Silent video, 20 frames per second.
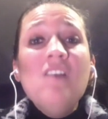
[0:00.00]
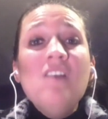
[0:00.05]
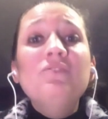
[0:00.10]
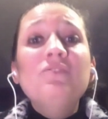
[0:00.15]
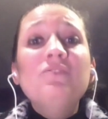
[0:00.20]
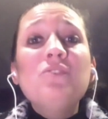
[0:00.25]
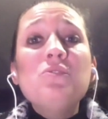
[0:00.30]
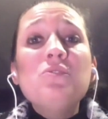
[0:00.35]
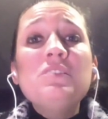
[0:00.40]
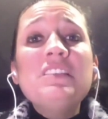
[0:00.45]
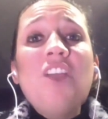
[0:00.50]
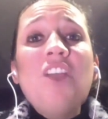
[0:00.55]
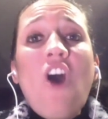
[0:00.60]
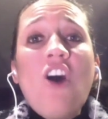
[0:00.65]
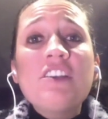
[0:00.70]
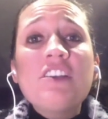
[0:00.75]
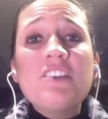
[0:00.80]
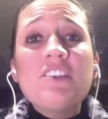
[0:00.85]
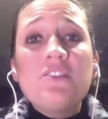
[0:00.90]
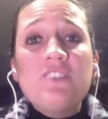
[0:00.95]
Fluency
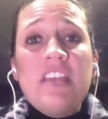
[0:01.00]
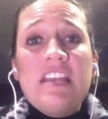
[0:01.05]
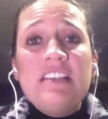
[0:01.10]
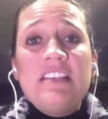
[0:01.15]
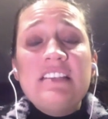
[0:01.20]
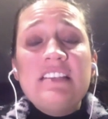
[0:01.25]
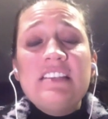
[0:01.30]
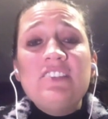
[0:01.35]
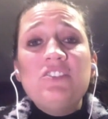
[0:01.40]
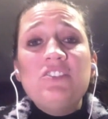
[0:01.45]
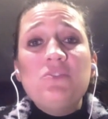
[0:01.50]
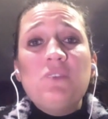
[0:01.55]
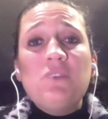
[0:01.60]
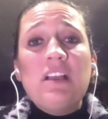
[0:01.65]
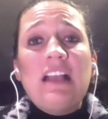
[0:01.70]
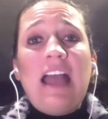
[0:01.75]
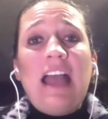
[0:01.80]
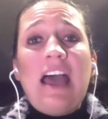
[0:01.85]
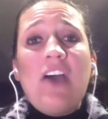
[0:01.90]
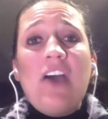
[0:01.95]
also takes into
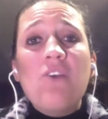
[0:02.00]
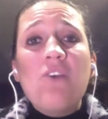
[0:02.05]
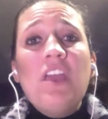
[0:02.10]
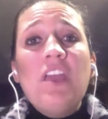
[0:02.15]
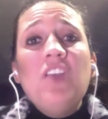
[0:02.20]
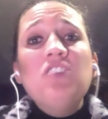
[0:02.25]
account